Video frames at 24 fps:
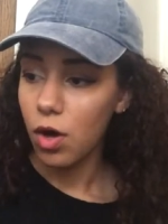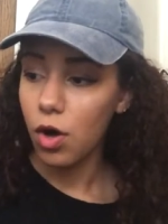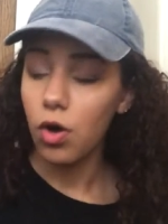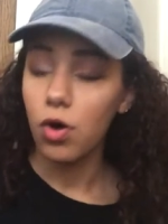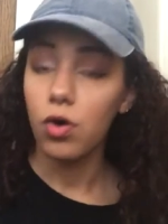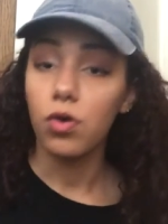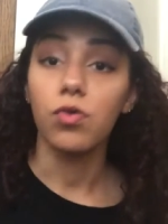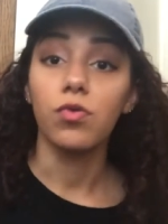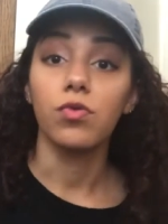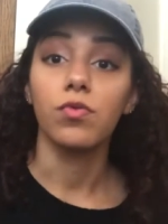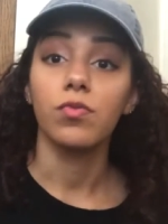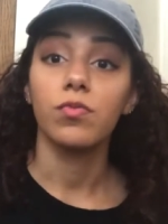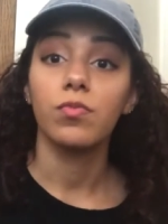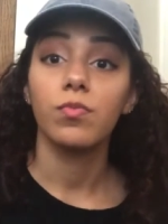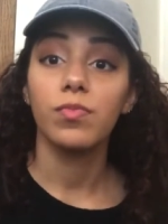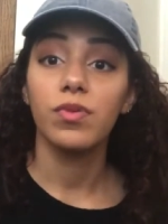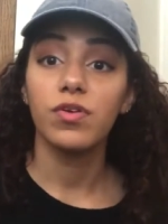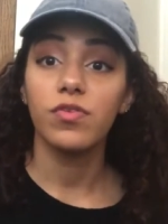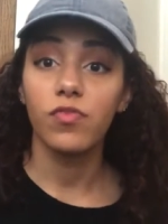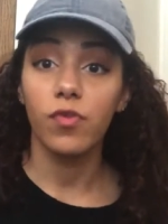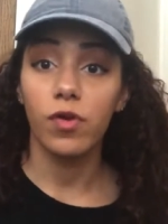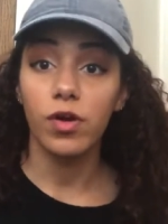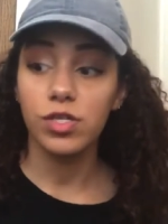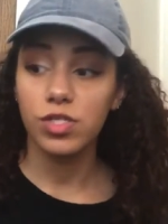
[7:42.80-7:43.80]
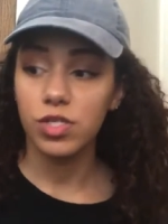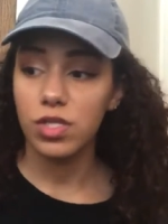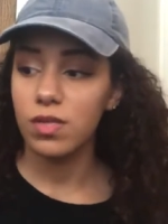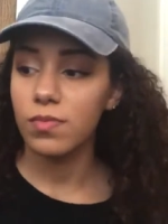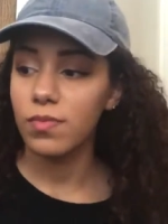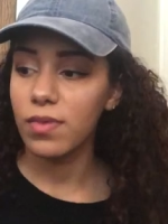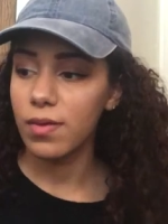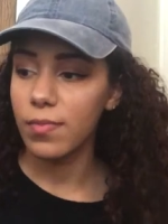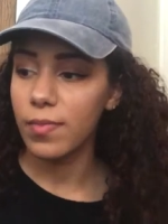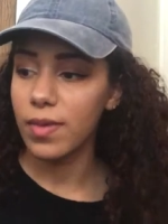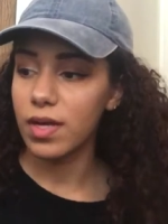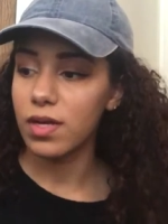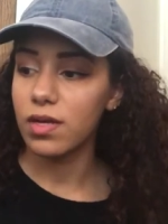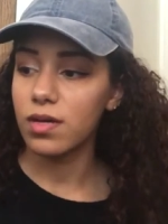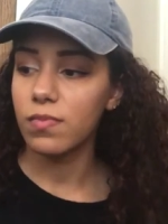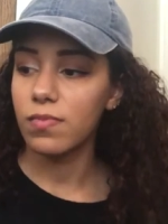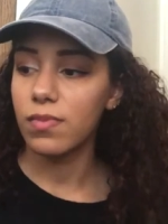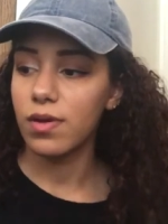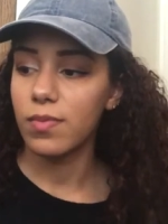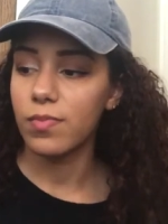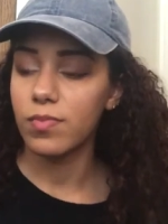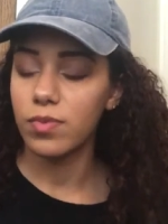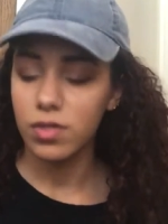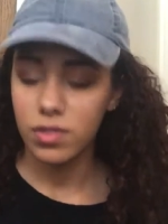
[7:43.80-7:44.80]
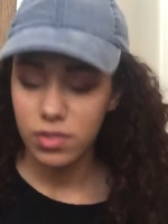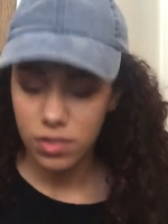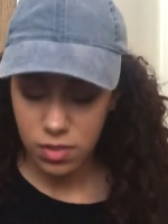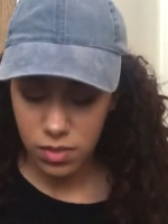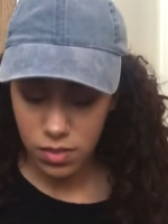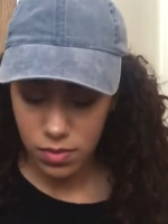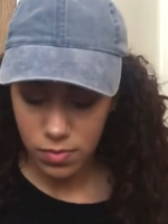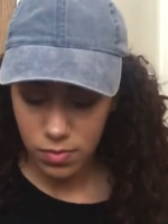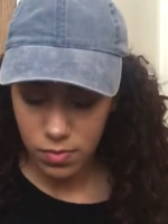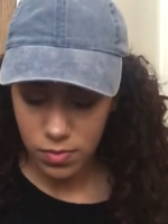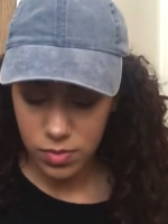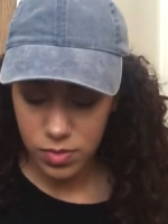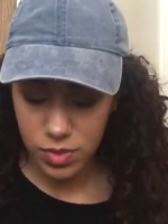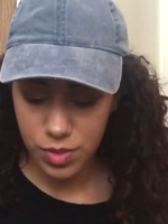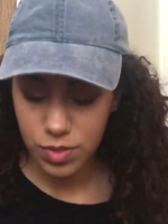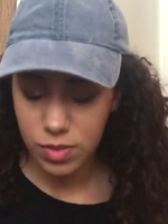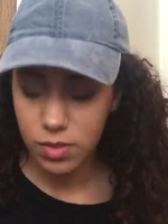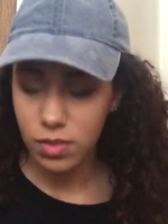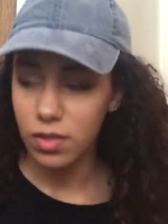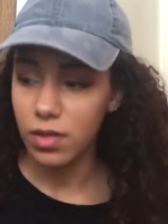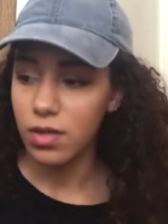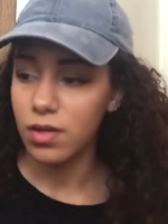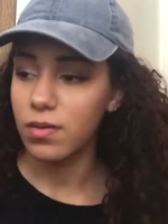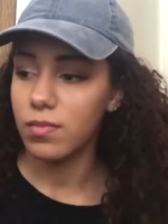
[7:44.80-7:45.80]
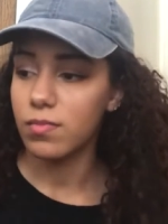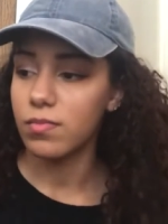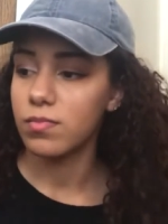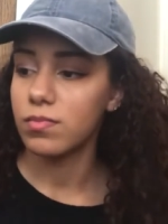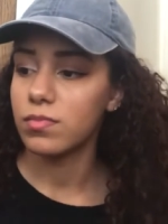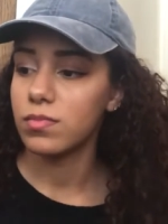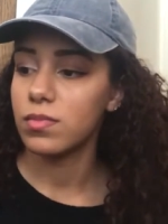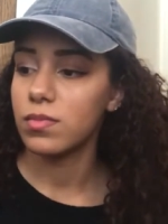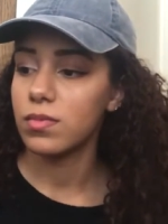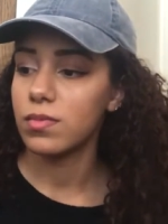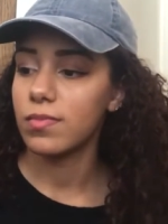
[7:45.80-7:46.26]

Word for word: Oh, before I started my makeup, I put some um,